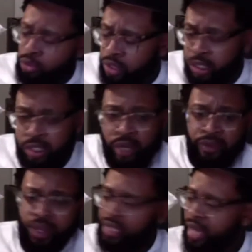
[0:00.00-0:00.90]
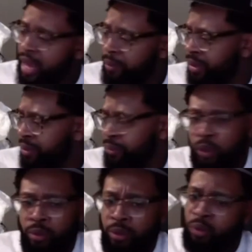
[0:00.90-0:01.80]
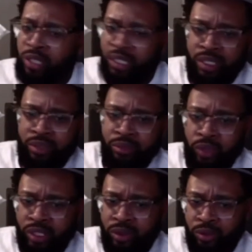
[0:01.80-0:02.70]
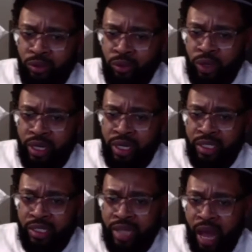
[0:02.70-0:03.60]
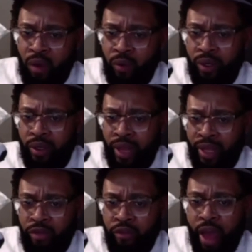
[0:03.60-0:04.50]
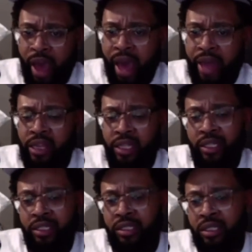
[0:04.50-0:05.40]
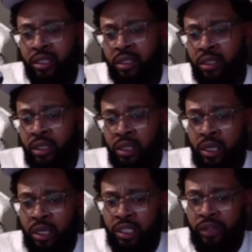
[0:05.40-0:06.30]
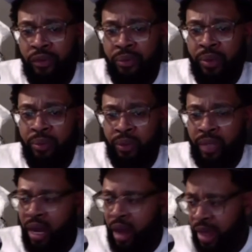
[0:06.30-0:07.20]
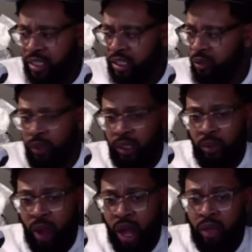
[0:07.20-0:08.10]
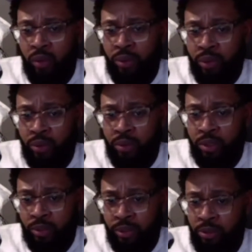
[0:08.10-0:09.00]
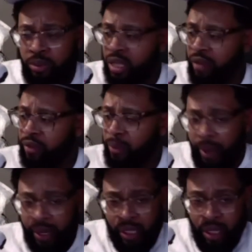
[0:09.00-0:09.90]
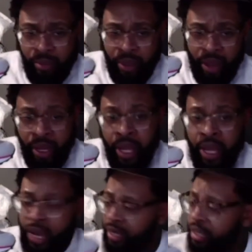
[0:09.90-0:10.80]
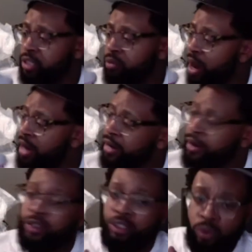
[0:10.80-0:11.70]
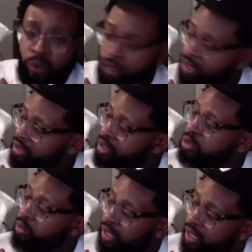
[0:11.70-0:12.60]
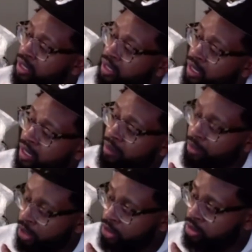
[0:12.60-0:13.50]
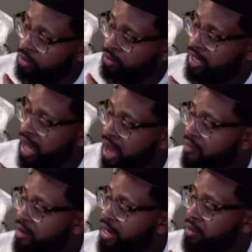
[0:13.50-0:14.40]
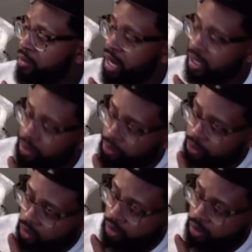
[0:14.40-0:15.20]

and stuff like that. But Puma wasn't where it is now, where like you've got athletes and different people that are actually really rocking with Puma. So Puma's definitely made a comeback. And this right here is a really sweet merger we got right here. We got the Puma